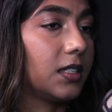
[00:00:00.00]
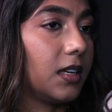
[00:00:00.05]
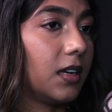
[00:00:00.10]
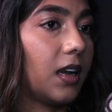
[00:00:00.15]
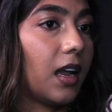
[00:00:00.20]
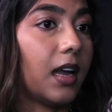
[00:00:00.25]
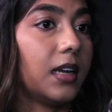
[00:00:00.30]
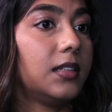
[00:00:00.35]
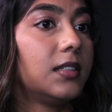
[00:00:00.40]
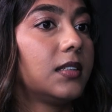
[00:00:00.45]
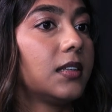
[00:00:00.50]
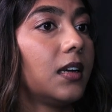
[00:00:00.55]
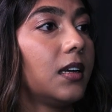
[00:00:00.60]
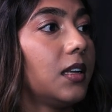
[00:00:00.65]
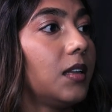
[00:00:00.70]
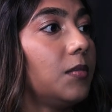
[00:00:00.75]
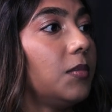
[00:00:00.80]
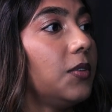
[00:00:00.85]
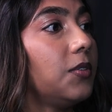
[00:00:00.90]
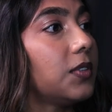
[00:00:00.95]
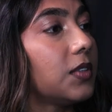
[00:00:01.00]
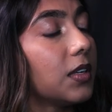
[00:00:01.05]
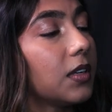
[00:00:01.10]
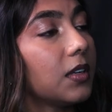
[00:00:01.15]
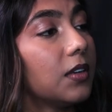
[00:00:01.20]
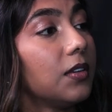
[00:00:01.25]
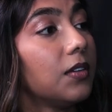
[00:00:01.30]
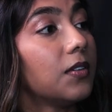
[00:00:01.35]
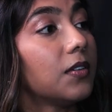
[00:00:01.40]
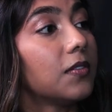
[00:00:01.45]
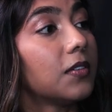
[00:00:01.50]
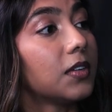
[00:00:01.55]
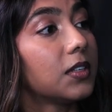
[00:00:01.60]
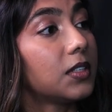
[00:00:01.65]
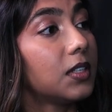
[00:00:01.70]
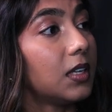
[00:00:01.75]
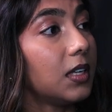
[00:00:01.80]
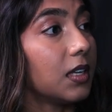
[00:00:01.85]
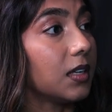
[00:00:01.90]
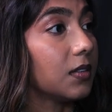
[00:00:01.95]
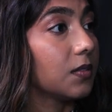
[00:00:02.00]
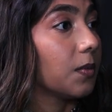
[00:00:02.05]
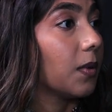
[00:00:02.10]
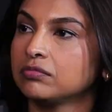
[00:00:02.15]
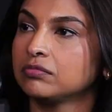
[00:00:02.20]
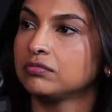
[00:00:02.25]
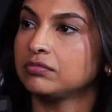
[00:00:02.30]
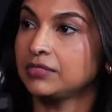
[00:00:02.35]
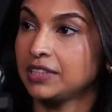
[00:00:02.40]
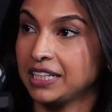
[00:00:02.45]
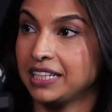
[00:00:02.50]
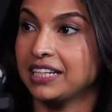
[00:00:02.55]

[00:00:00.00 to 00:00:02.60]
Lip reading: and I studied music in university as well.